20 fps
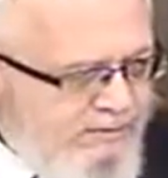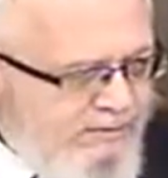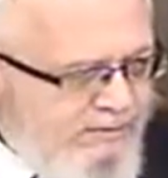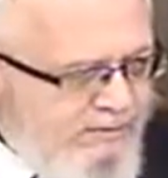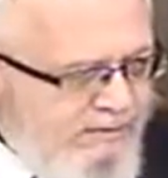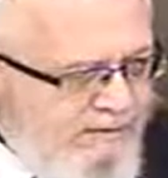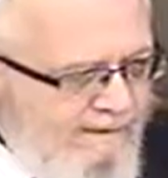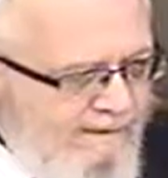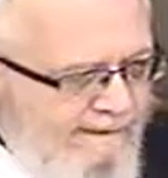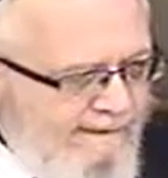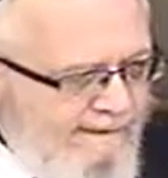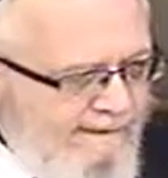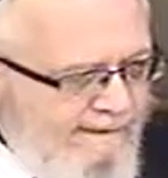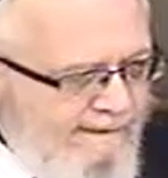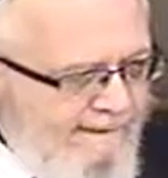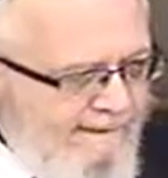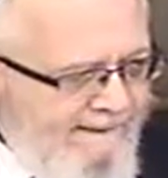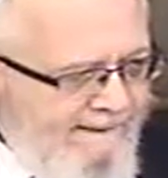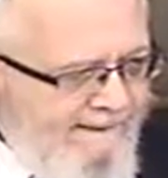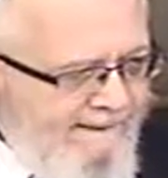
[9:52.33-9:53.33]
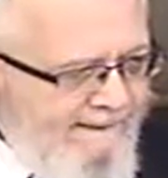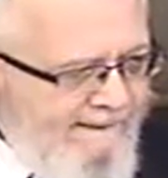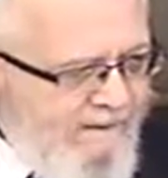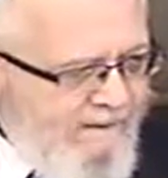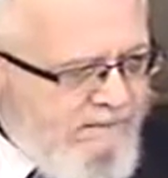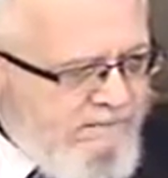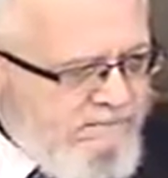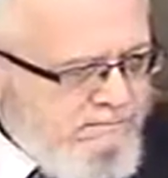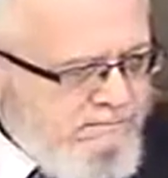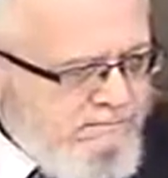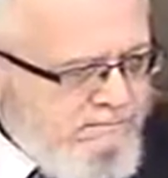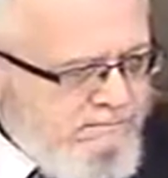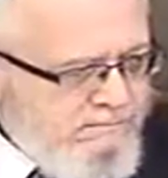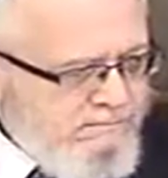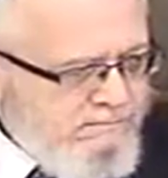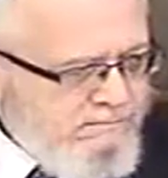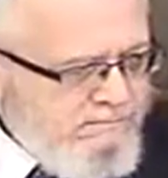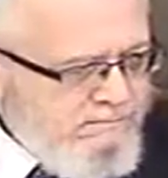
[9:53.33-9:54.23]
Nobody speaks.